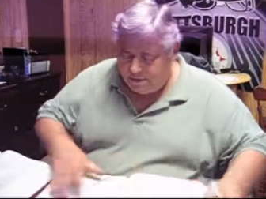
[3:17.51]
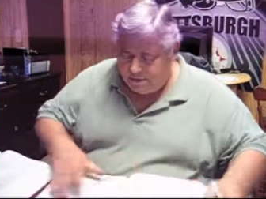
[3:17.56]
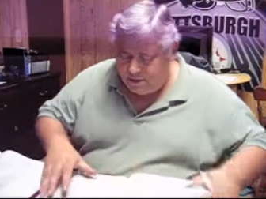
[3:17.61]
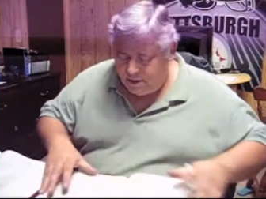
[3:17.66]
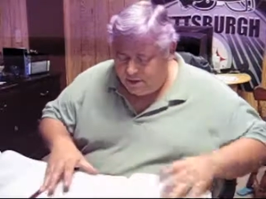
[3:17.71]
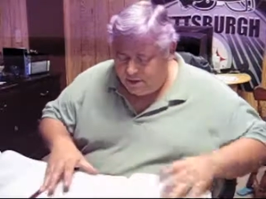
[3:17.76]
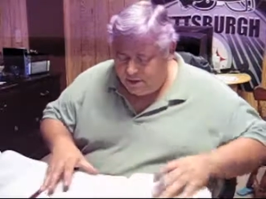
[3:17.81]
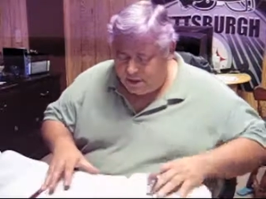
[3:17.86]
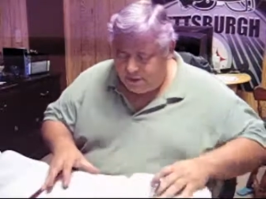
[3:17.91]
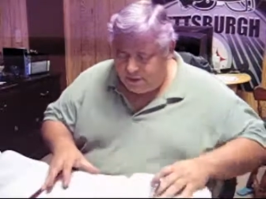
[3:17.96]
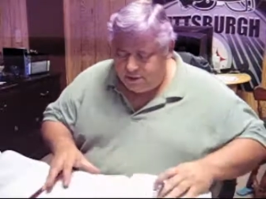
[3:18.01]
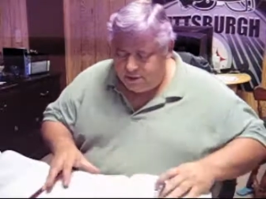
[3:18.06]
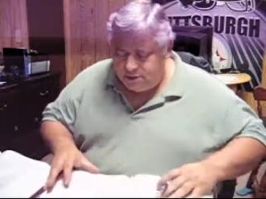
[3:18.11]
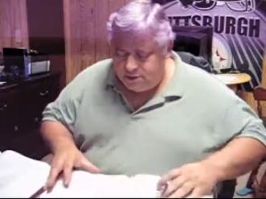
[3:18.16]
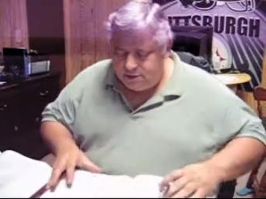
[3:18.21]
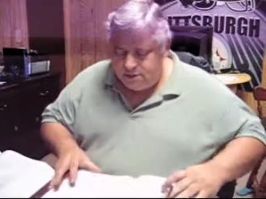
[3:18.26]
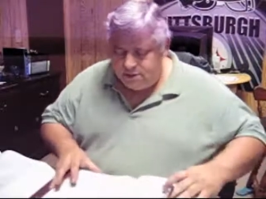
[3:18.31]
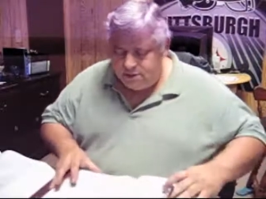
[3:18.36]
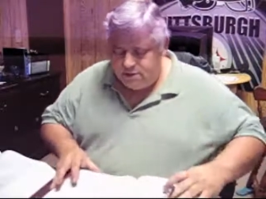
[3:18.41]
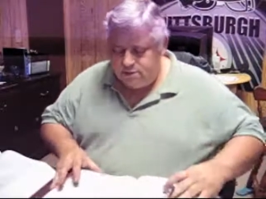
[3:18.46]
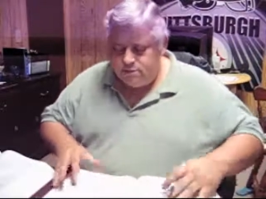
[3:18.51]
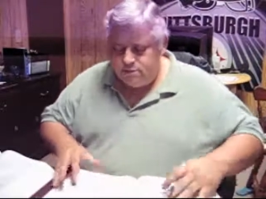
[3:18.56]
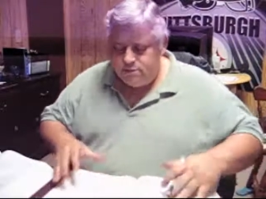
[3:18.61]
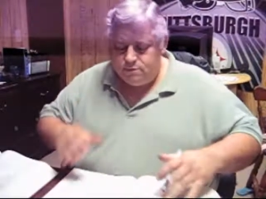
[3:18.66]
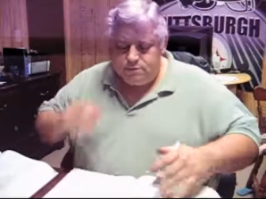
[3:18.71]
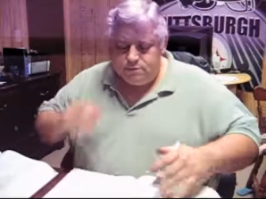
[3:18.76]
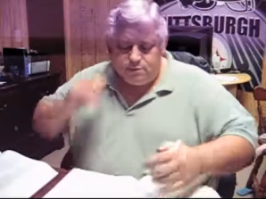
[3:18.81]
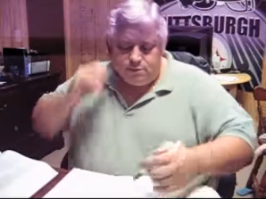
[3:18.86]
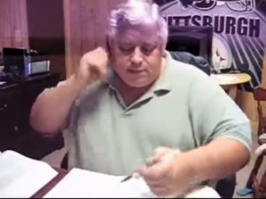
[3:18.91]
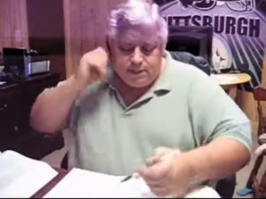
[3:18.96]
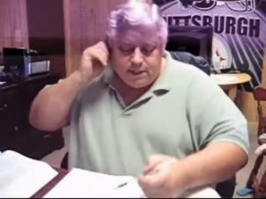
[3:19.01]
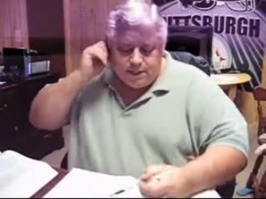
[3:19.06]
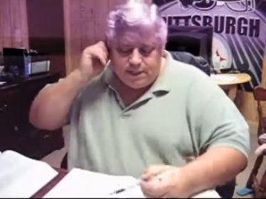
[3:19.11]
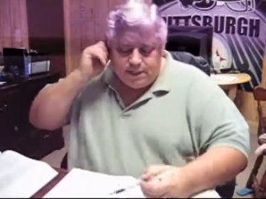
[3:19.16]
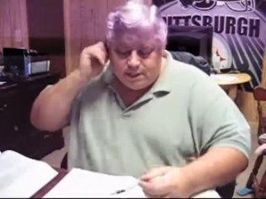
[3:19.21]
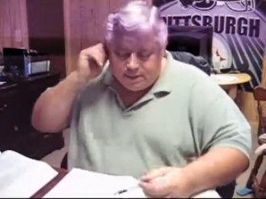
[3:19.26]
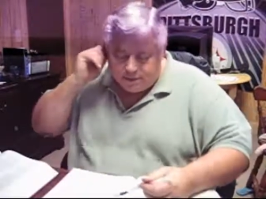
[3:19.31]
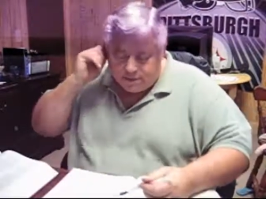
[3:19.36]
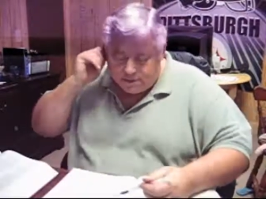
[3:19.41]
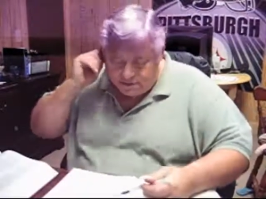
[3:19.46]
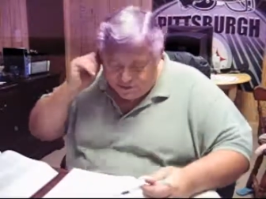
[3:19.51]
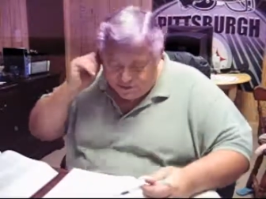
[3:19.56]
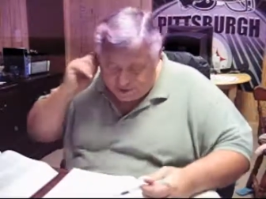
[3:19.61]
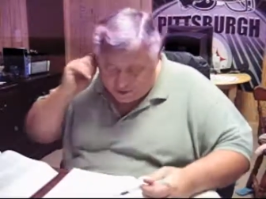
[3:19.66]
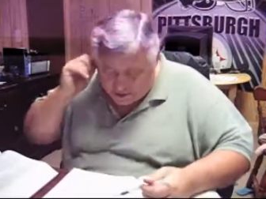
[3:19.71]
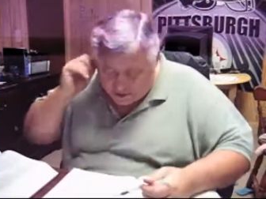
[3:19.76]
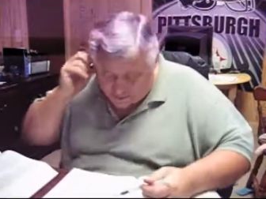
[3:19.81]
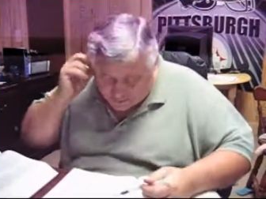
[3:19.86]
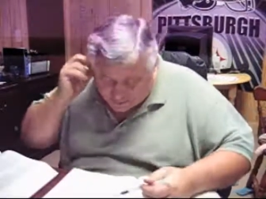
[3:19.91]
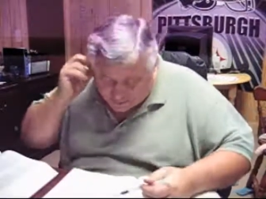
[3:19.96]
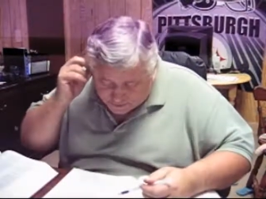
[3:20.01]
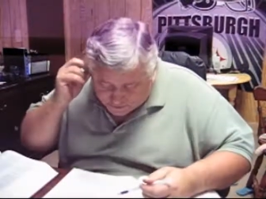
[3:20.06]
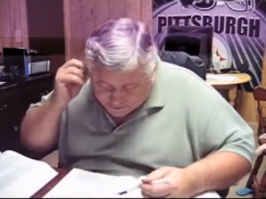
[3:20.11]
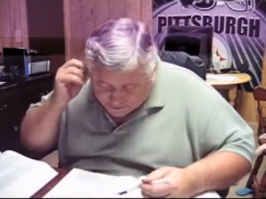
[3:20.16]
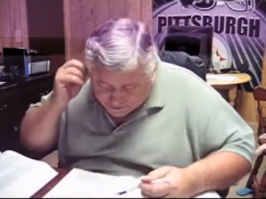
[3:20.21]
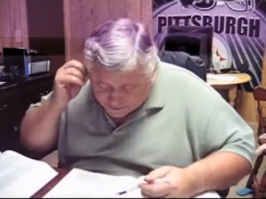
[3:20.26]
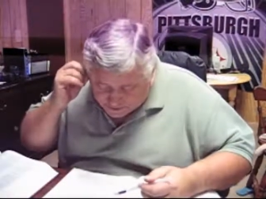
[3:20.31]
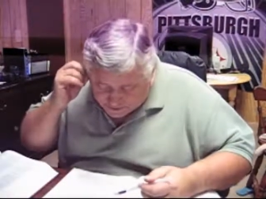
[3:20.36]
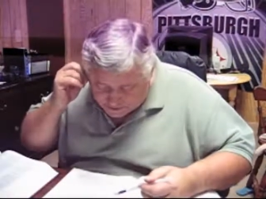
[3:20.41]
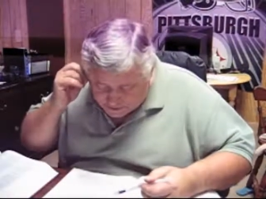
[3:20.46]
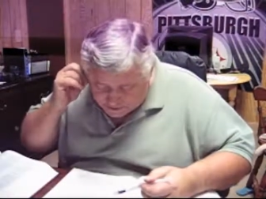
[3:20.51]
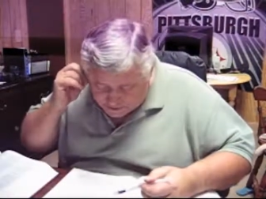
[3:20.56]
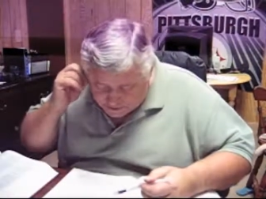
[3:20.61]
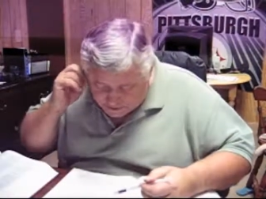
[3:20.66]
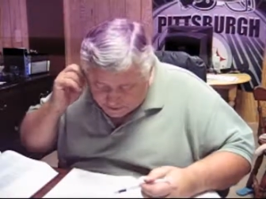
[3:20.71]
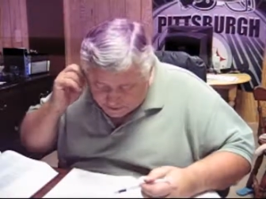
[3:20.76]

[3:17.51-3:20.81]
I'll just tell you where we're at, and that's Luke chapter 16,